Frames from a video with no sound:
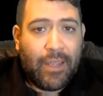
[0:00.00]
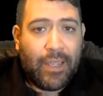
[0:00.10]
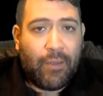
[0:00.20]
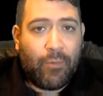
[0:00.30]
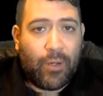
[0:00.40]

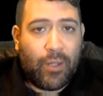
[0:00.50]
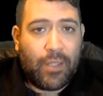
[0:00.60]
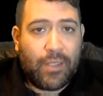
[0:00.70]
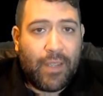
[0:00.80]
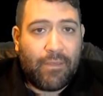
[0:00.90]
Okay, we're
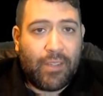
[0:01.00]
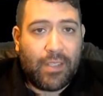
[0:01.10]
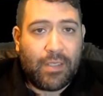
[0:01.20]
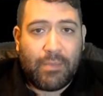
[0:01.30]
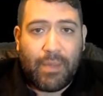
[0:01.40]
gonna save
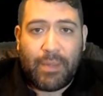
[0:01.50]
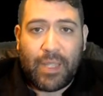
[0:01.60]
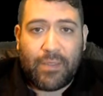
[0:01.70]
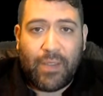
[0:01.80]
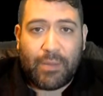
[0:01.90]
this. Maybe
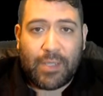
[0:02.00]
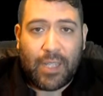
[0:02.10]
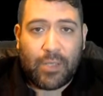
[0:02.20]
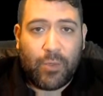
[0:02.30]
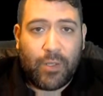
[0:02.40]
that's famous
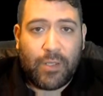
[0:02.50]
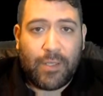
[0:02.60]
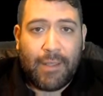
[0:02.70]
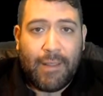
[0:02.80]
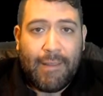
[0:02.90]
last words.
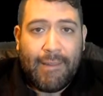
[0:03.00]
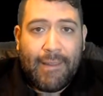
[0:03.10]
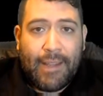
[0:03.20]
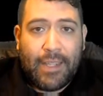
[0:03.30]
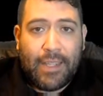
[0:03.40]

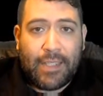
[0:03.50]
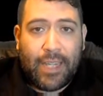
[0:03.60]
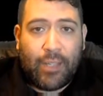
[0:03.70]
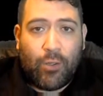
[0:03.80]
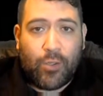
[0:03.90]
It's
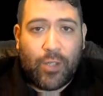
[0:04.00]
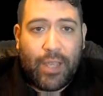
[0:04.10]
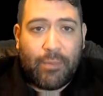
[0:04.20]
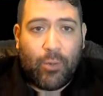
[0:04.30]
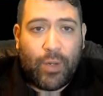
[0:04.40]
getting closer to
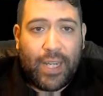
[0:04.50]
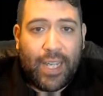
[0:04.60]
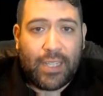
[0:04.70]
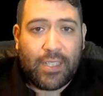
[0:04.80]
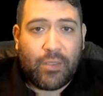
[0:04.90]
him going
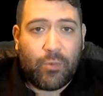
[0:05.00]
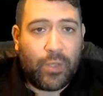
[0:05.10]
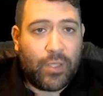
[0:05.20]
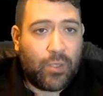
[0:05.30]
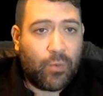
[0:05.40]
next,
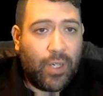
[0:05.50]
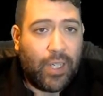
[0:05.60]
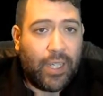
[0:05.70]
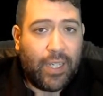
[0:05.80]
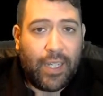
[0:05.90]
which is
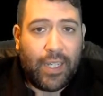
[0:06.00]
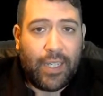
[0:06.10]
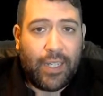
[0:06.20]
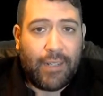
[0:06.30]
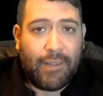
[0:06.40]
why
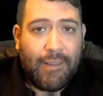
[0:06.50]
I